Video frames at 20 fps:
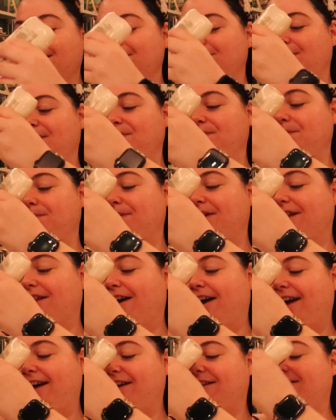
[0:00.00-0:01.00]
20 will be a
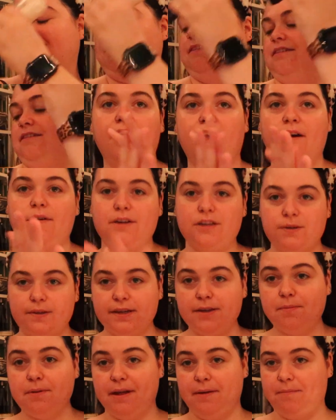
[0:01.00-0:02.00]
lot. Wish we
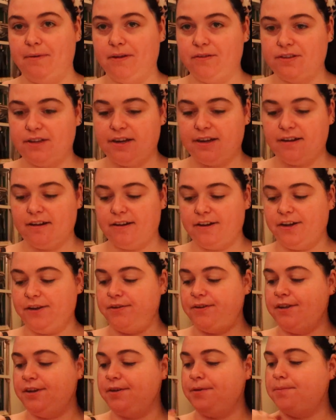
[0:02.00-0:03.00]
could play music on
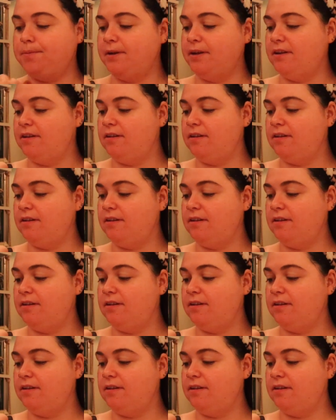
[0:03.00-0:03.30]
YouTube.